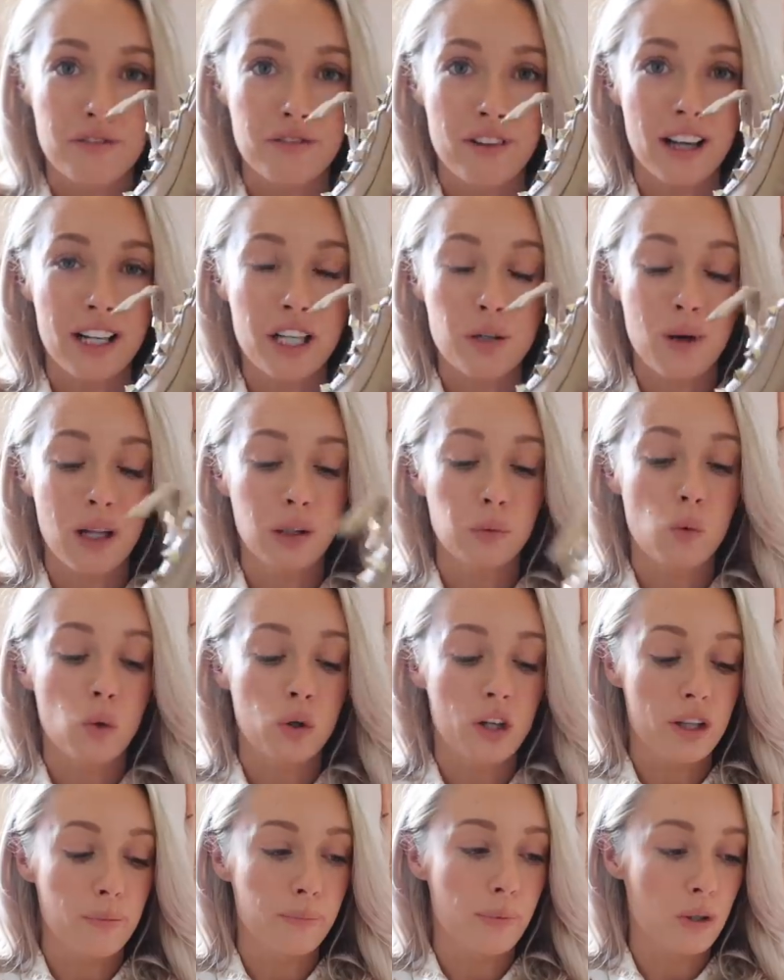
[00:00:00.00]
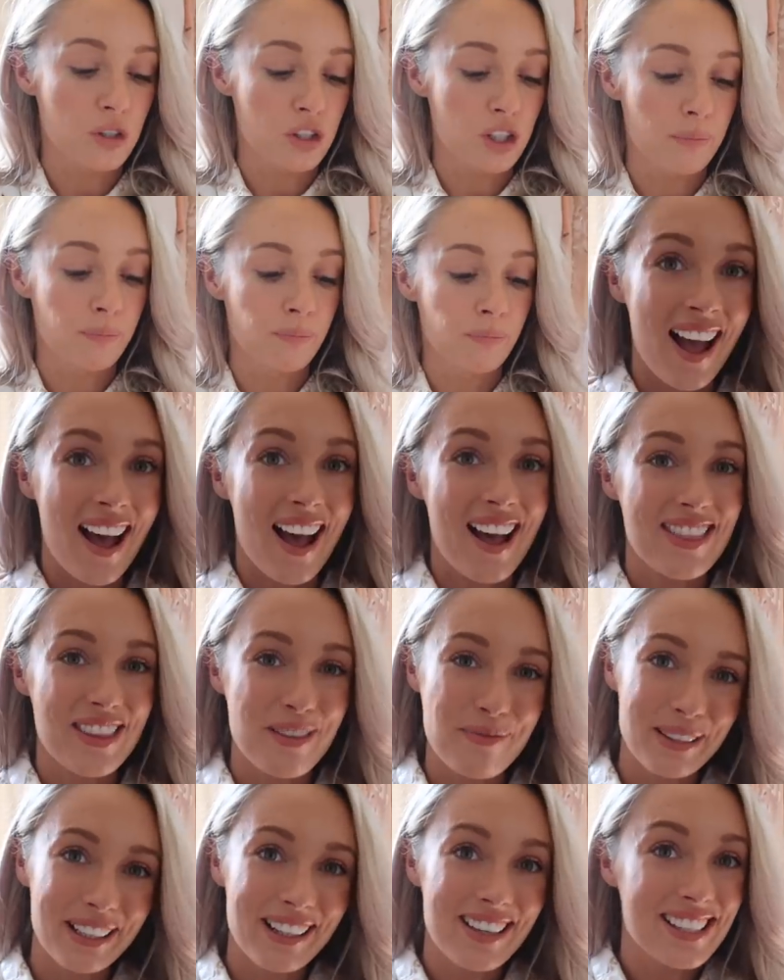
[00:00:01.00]
very well worn at the bottom. And
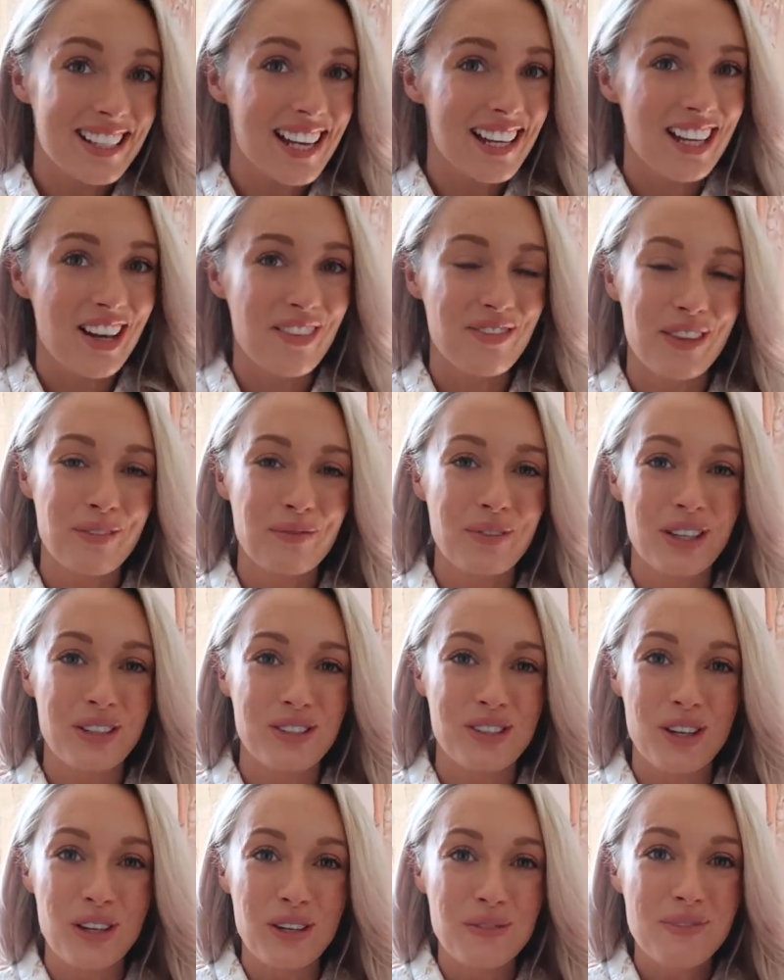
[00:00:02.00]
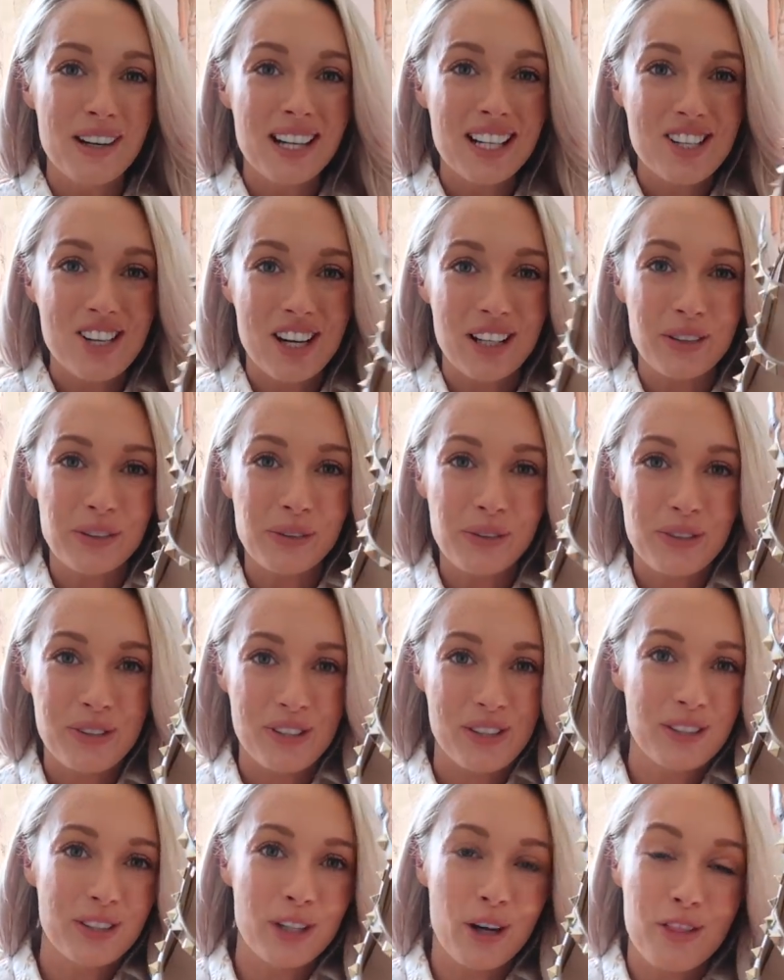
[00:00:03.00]
then because I love them so much, I
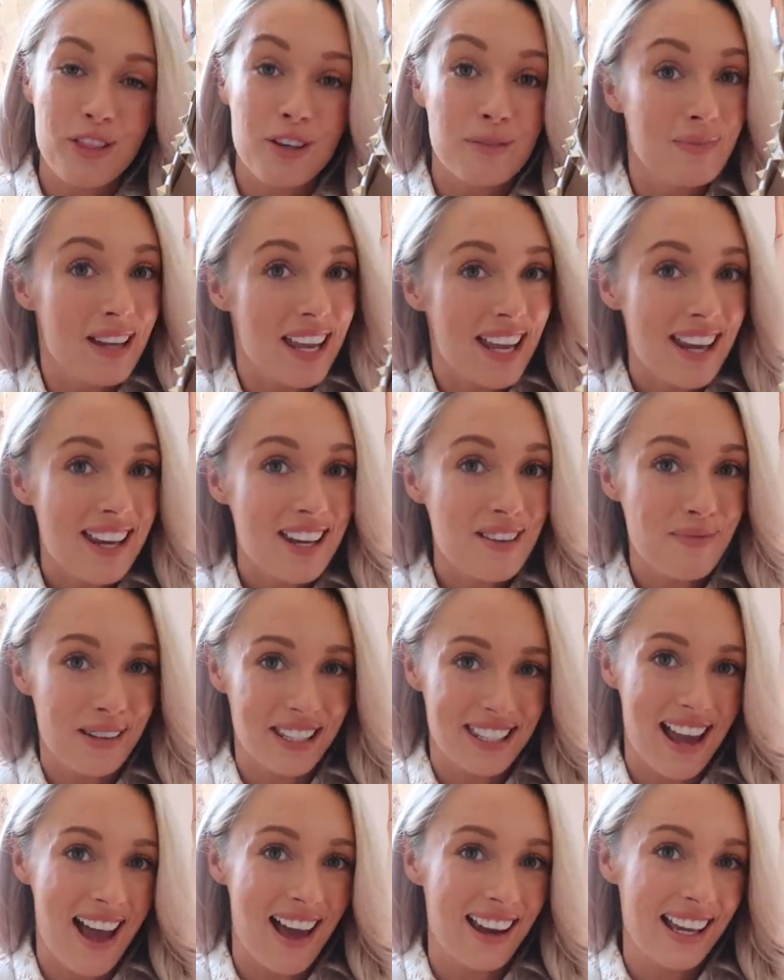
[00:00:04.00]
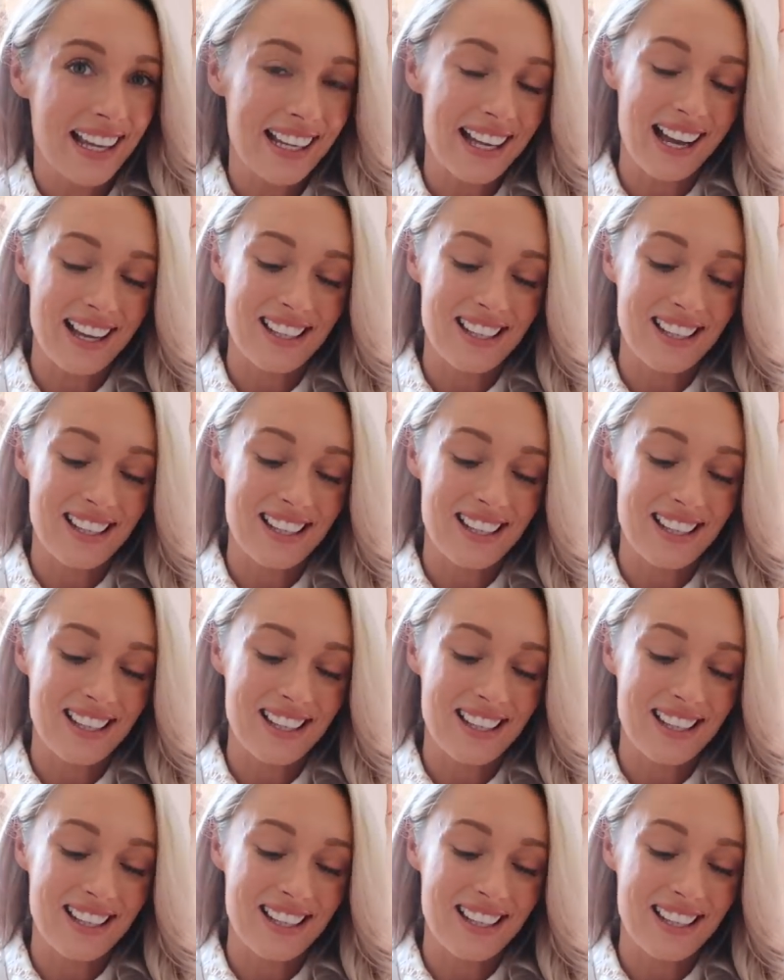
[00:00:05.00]
also got them in metallic.